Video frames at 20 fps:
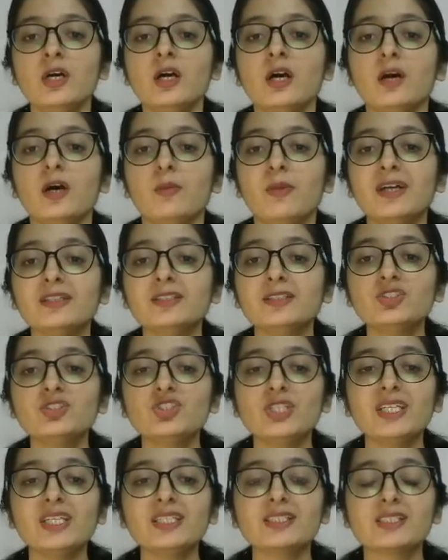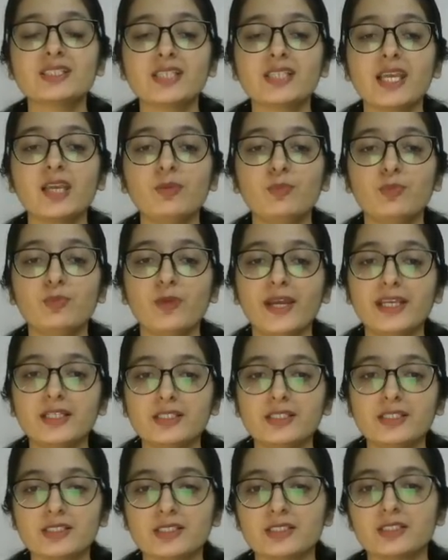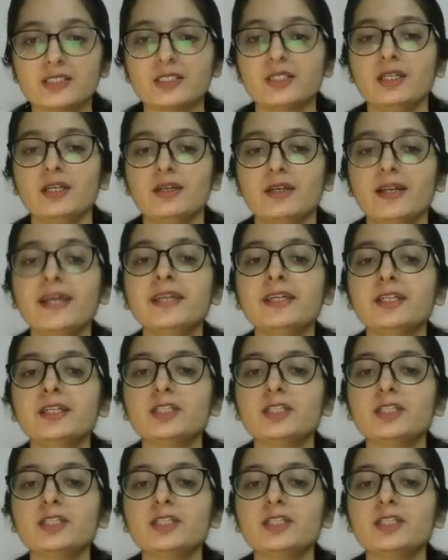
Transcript: Madanjeet Singh Prize, right?